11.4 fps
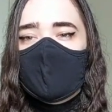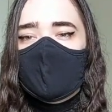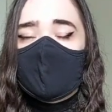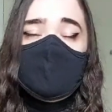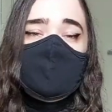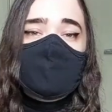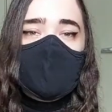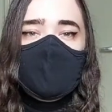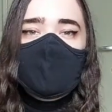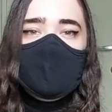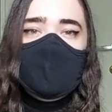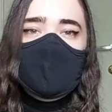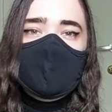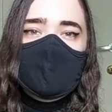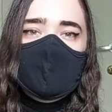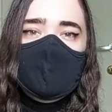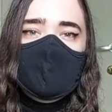this might be
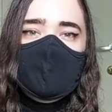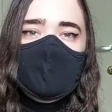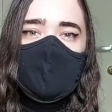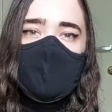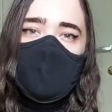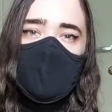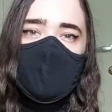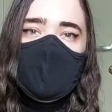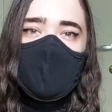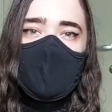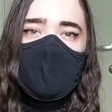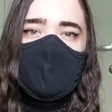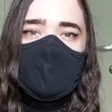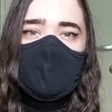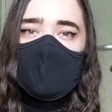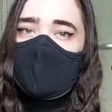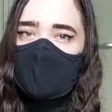a book that has
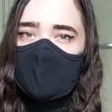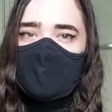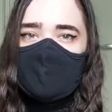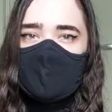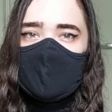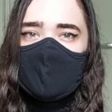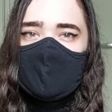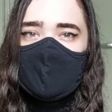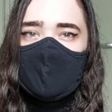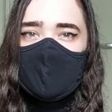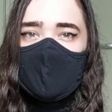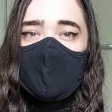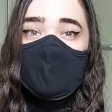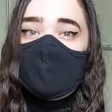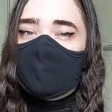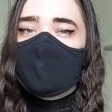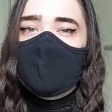ableist things in it and I
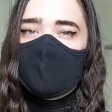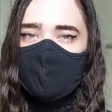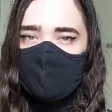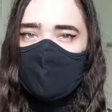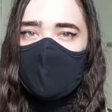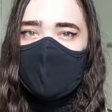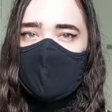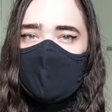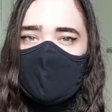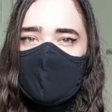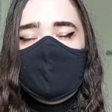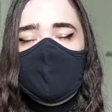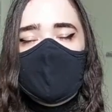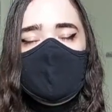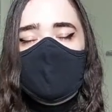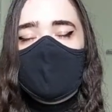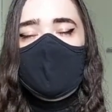just didn't realize it, because
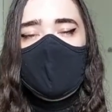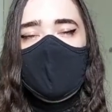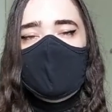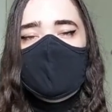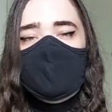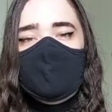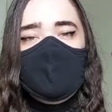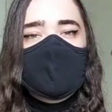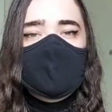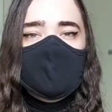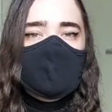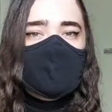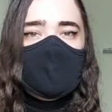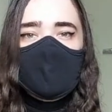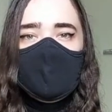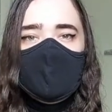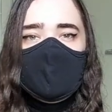while I had some idea of
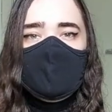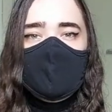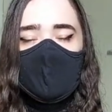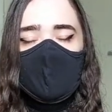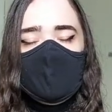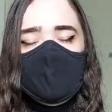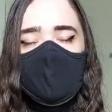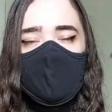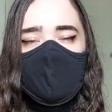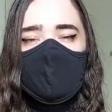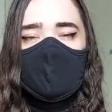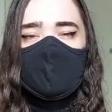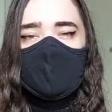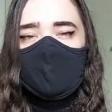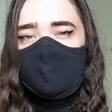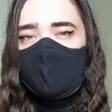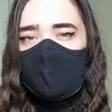ableism, I didn't have as
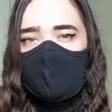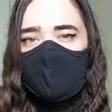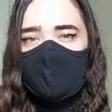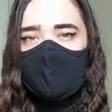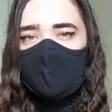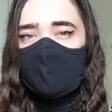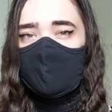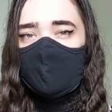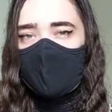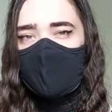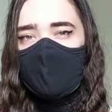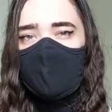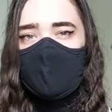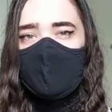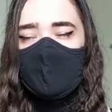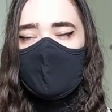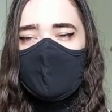much knowledge as I do now.
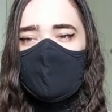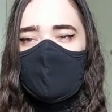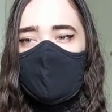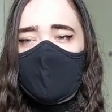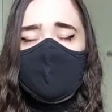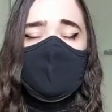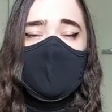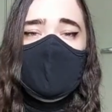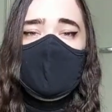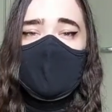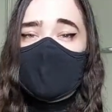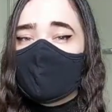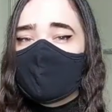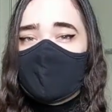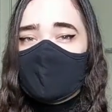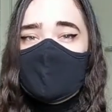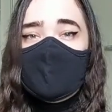So I might hate
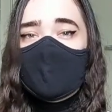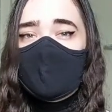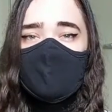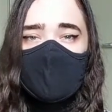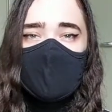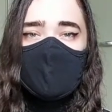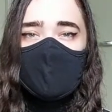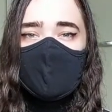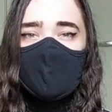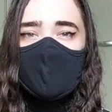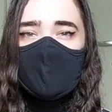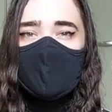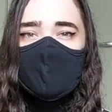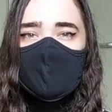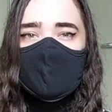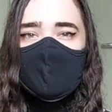this now if I reread it,